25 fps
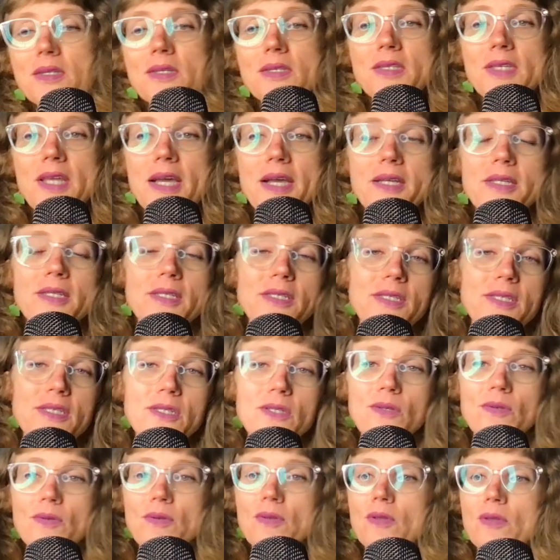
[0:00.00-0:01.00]
Tech is
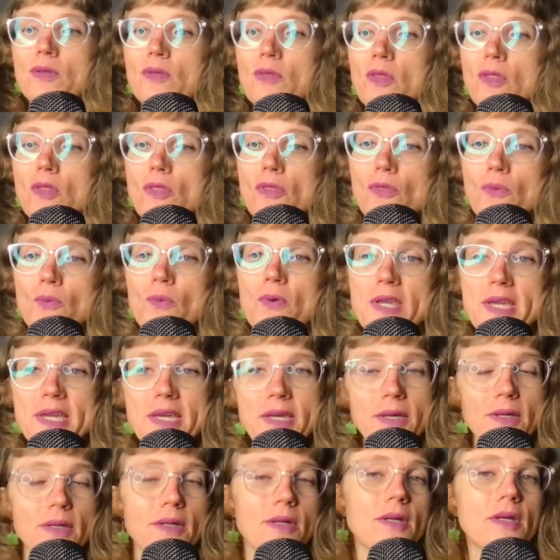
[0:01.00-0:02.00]

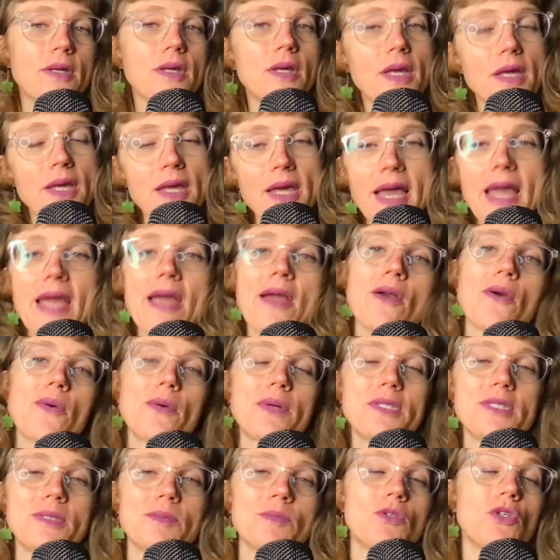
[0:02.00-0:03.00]
3
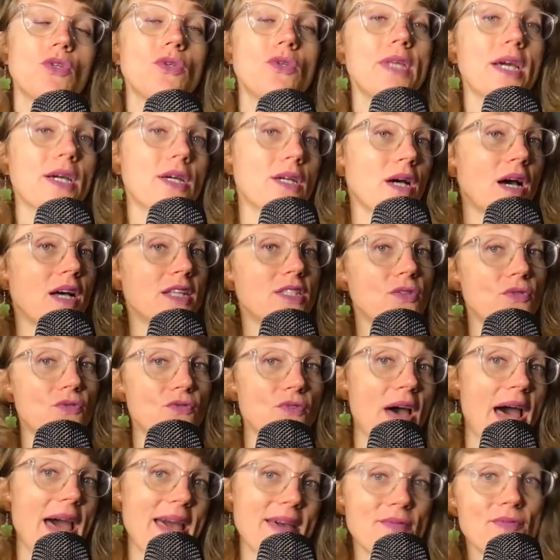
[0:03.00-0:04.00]
heroism. So Tech costs
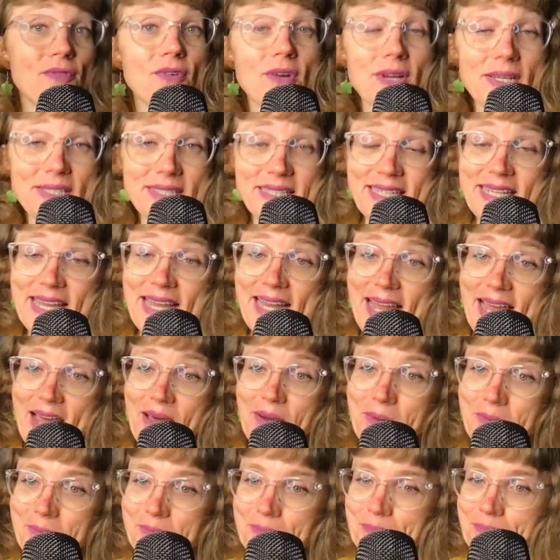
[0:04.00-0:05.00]
5 for us to get
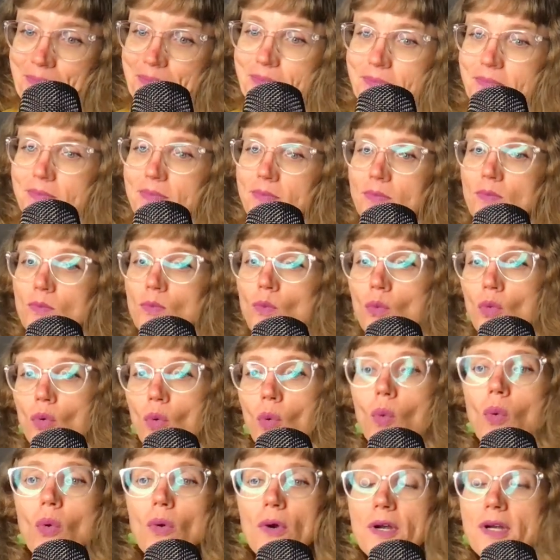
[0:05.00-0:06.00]
out,
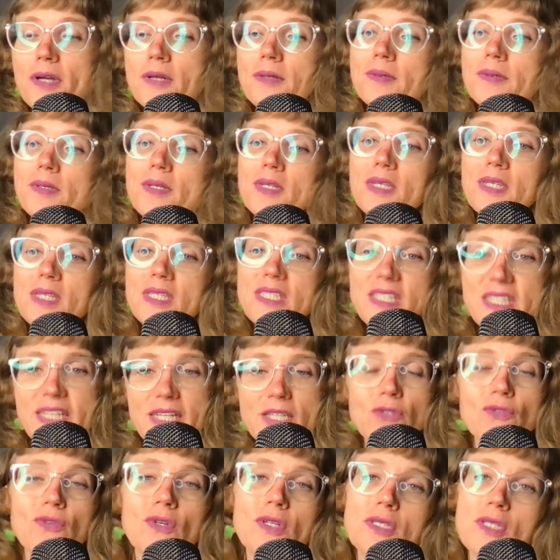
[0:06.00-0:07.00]
or
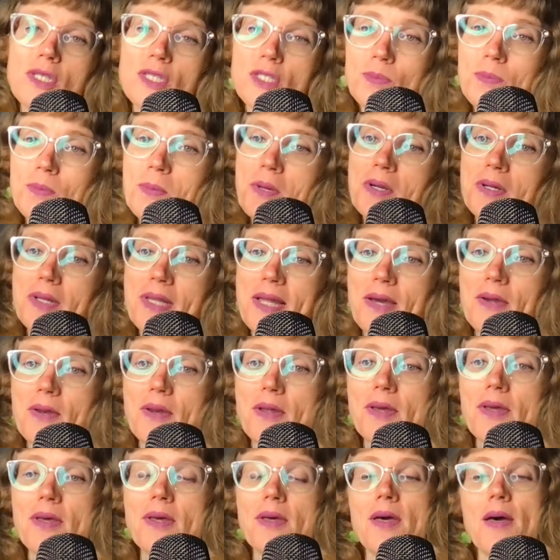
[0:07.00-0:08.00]
6 for us to smuggle out.
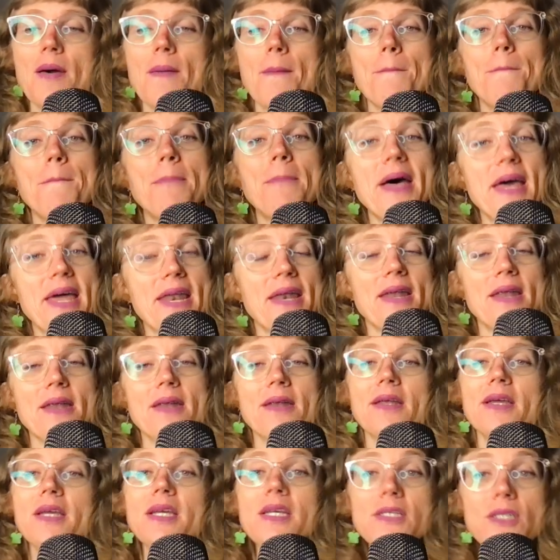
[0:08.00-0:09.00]
But
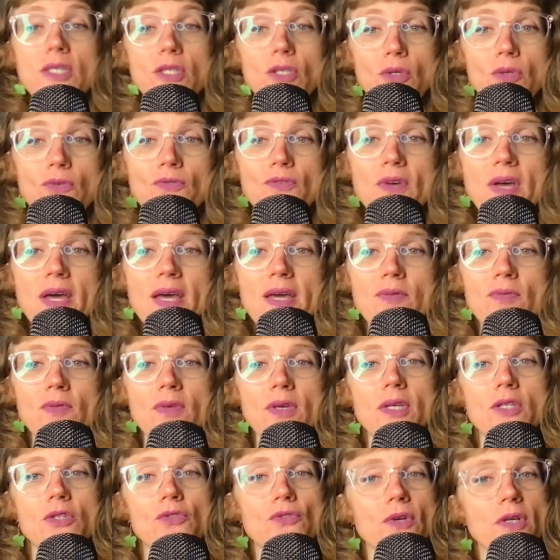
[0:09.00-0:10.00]
he's a 2/5.
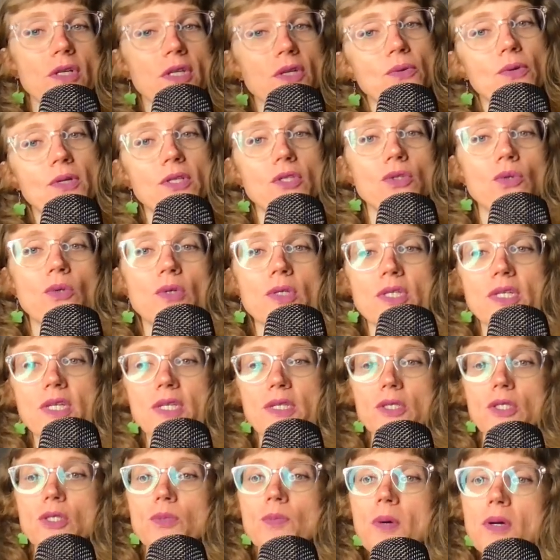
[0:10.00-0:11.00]
Each friendly resource
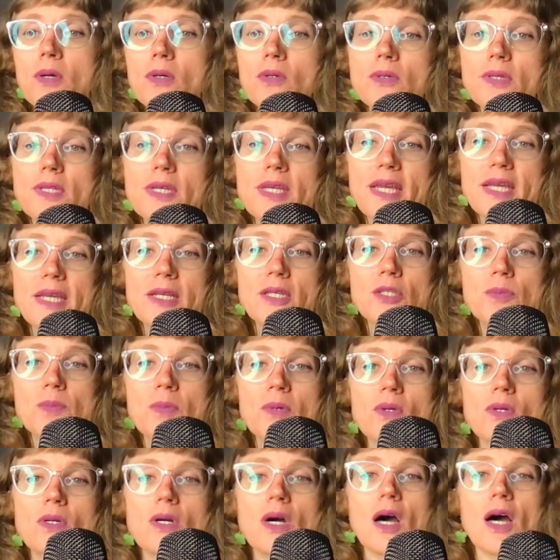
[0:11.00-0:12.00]
gains smuggle. The gained
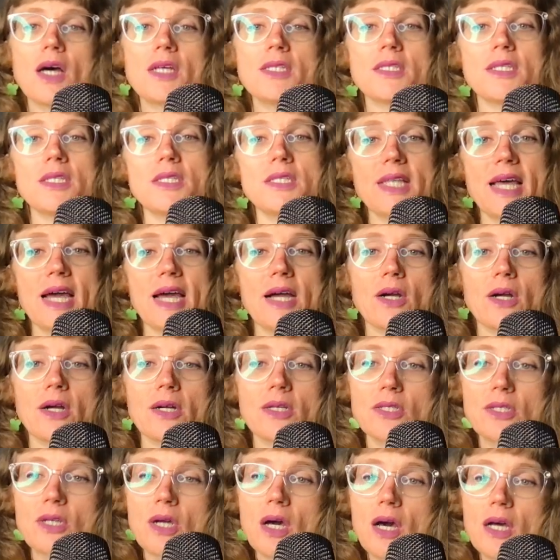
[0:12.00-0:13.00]
smuggle cost is that
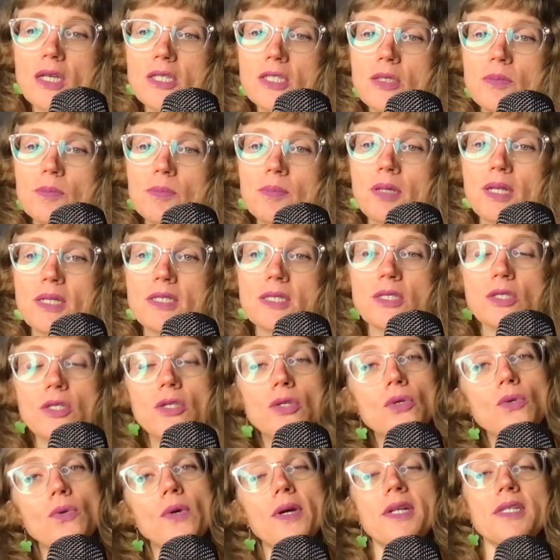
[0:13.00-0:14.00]
card's cost plus
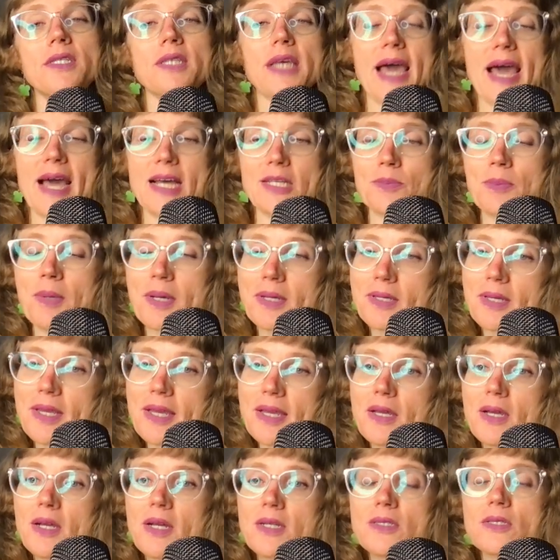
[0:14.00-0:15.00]
2 and its aspect
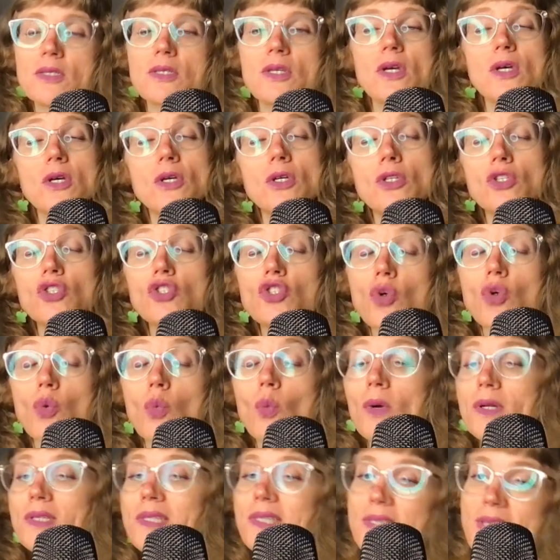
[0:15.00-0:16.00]
icons. So
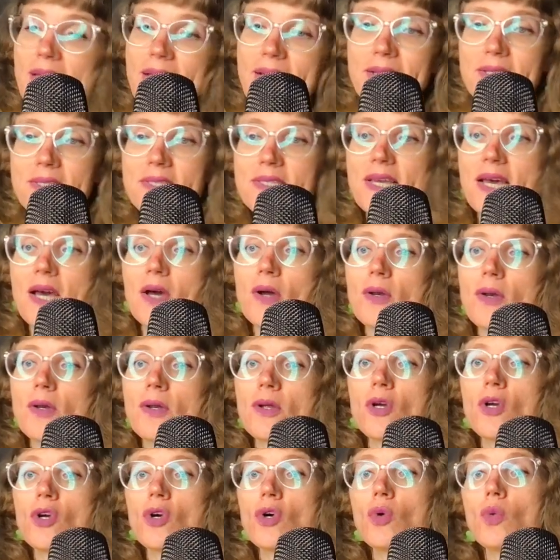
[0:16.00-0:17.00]
once Tech is out,
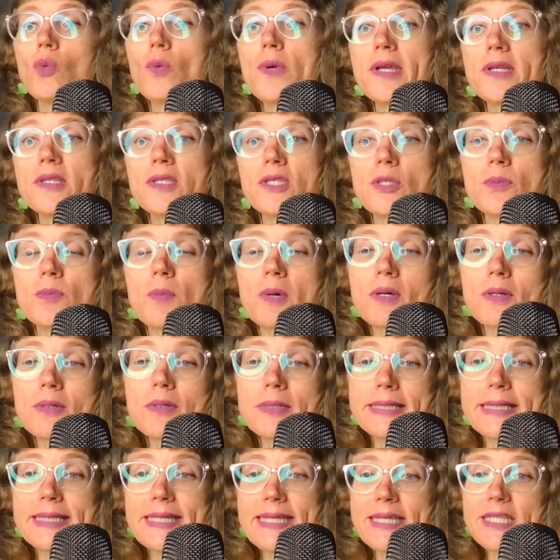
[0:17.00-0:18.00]
we can smuggle
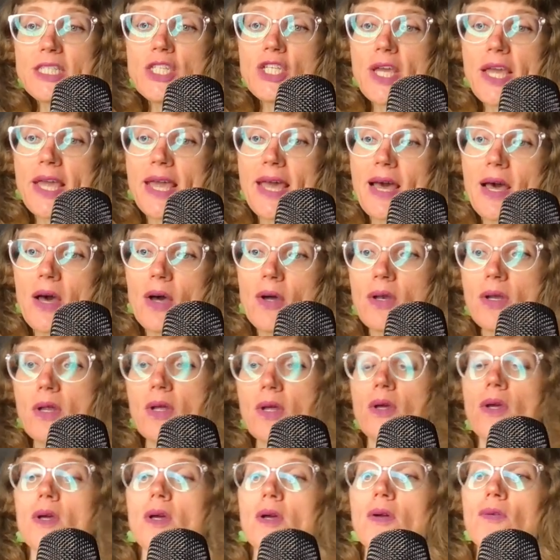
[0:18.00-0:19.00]
DJ out
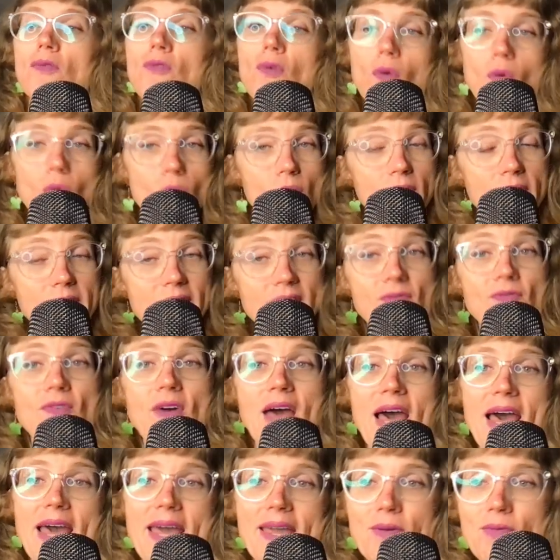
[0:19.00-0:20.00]
for only
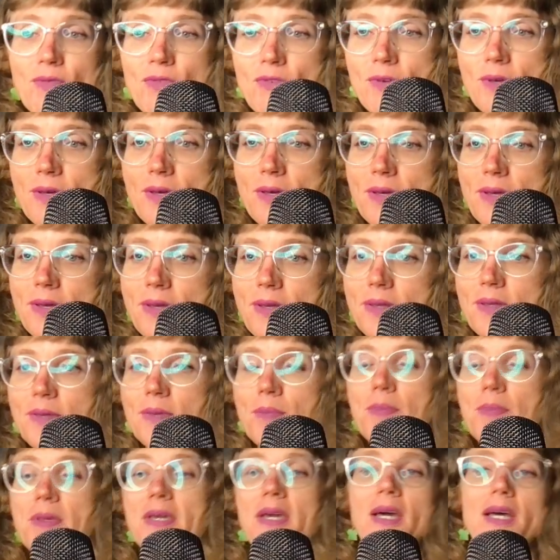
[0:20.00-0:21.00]
5
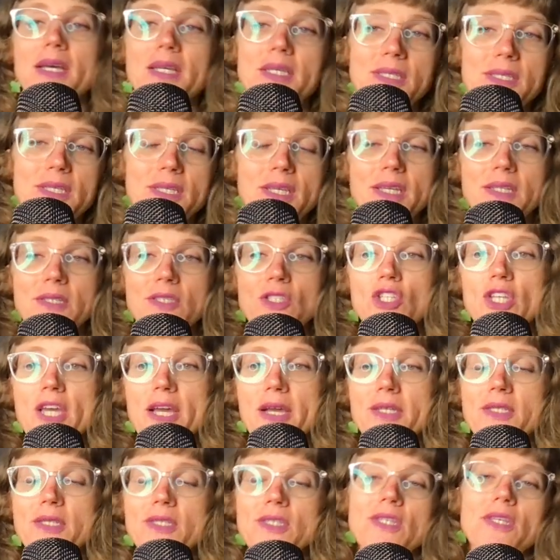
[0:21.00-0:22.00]
because it
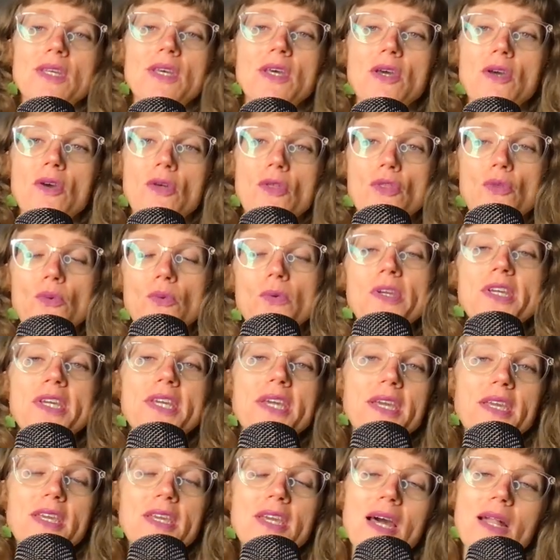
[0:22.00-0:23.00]
checks 3
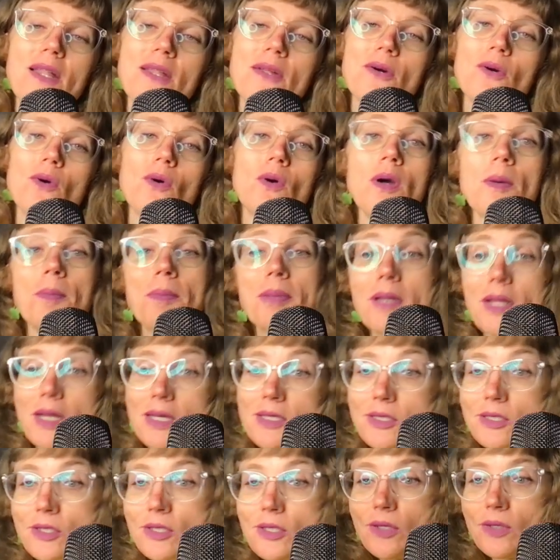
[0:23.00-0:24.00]
yellow
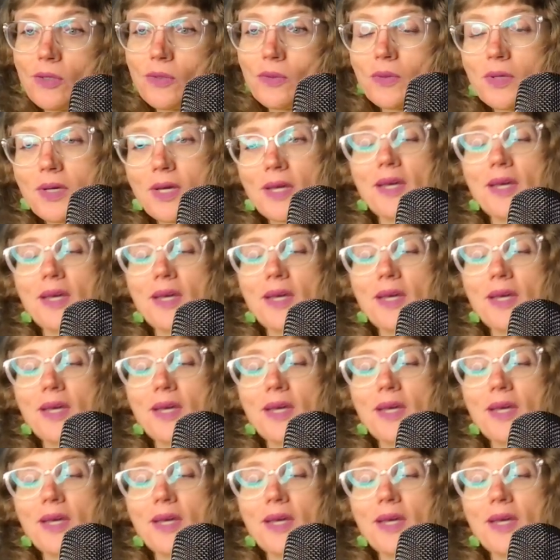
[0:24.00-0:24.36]
plus 2.